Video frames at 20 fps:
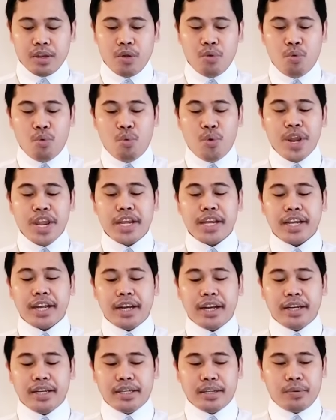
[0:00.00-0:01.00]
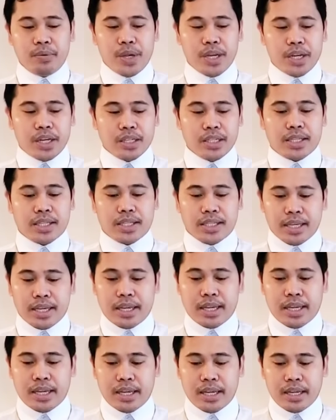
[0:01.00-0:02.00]
we can we can
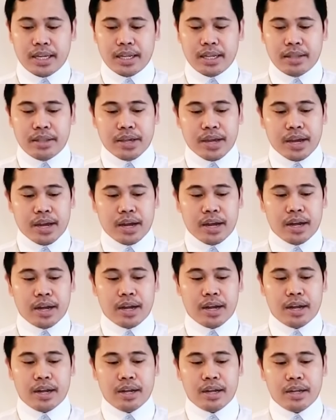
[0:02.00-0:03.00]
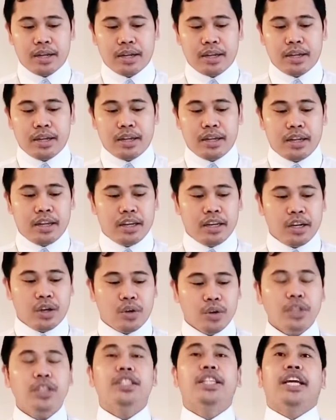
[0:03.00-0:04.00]
see the the
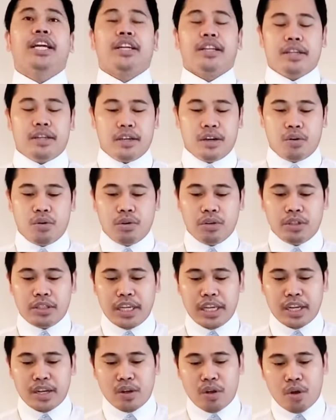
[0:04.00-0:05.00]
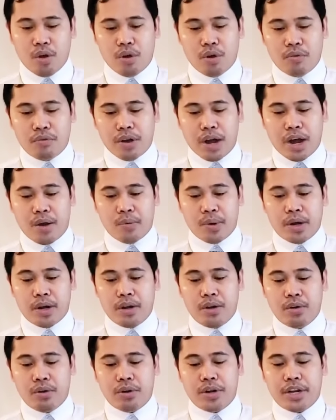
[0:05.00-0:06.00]
good thing, the good thing of our
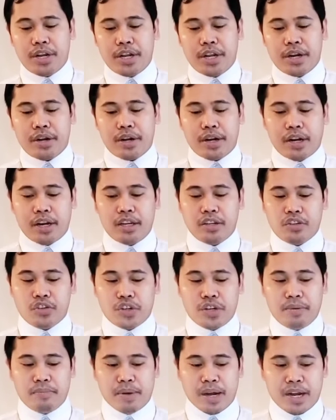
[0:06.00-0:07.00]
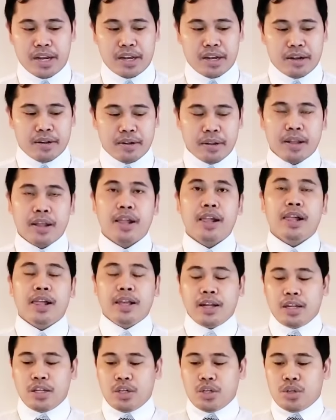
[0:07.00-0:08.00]
Lord here in Jeremiah.
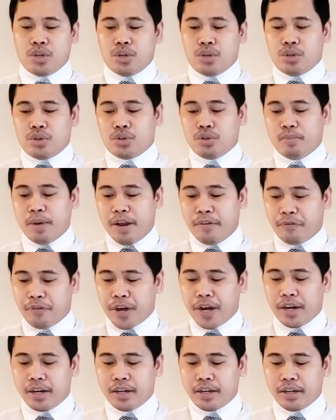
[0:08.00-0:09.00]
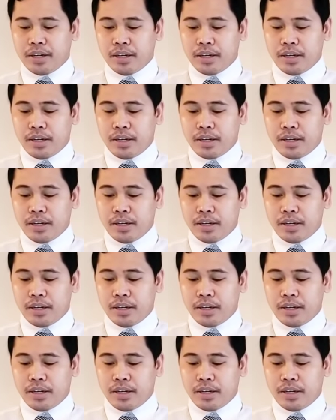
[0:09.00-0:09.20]
So my friend,